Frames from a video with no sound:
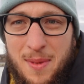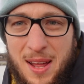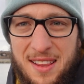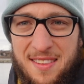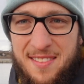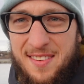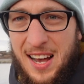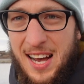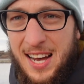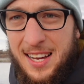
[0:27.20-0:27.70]
that
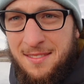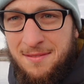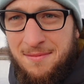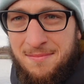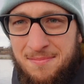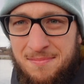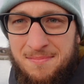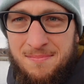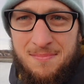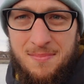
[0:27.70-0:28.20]
sign
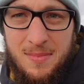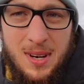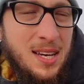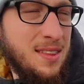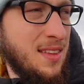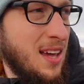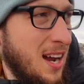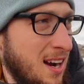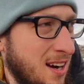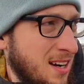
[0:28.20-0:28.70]
back
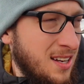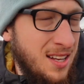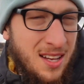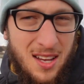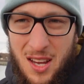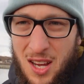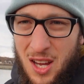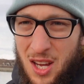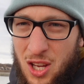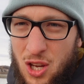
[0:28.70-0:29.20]
there,
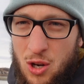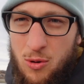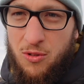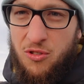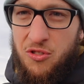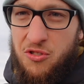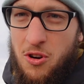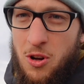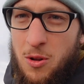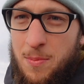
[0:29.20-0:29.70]
you will
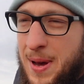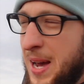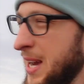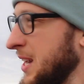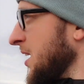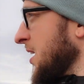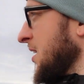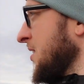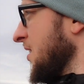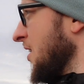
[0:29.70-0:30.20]
stroll back
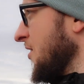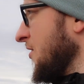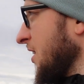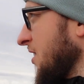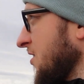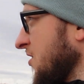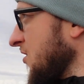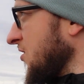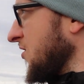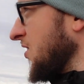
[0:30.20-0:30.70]

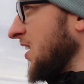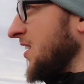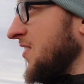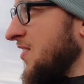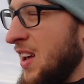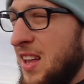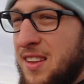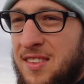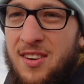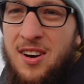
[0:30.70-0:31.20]
direction city
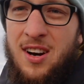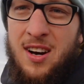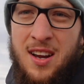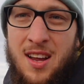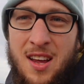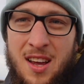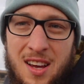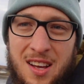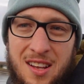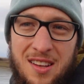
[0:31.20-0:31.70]
center,
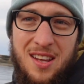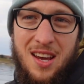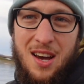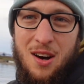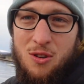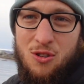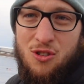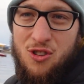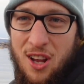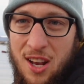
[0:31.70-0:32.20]
the
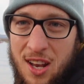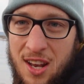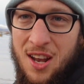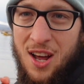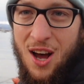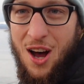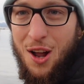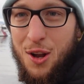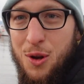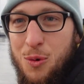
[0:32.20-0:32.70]
ocean
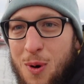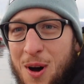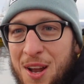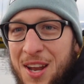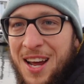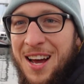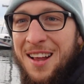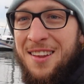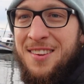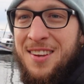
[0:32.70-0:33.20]
on the one
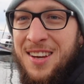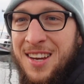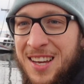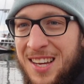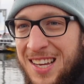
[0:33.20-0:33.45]
hand,